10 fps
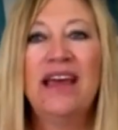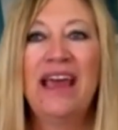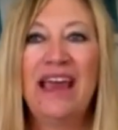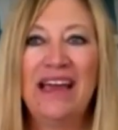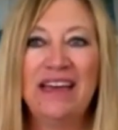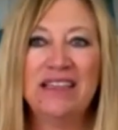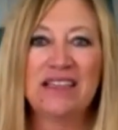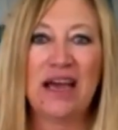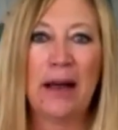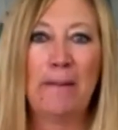And
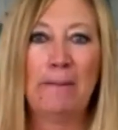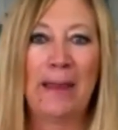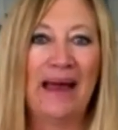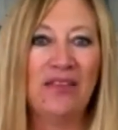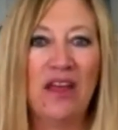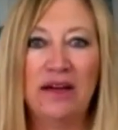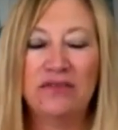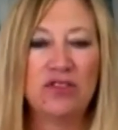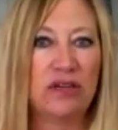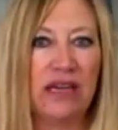I love
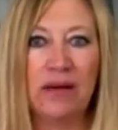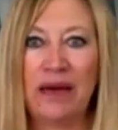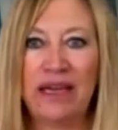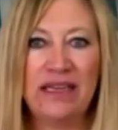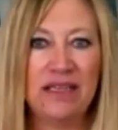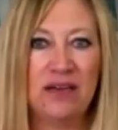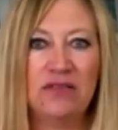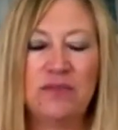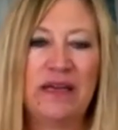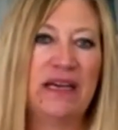drinking my ketones
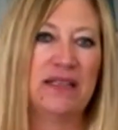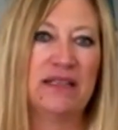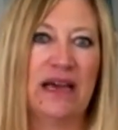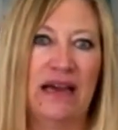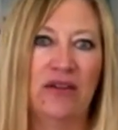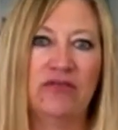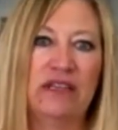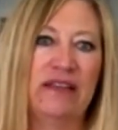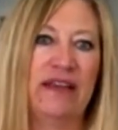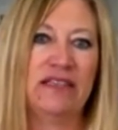because I don't
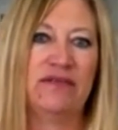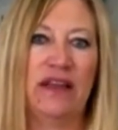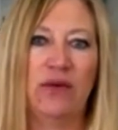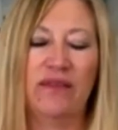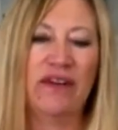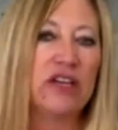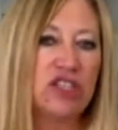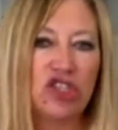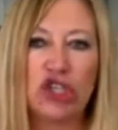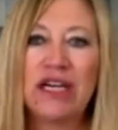really like to follow a very
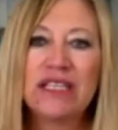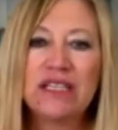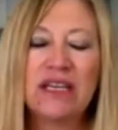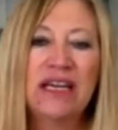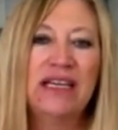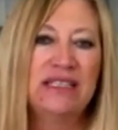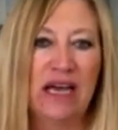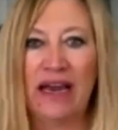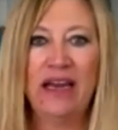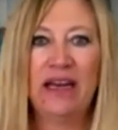strict diet.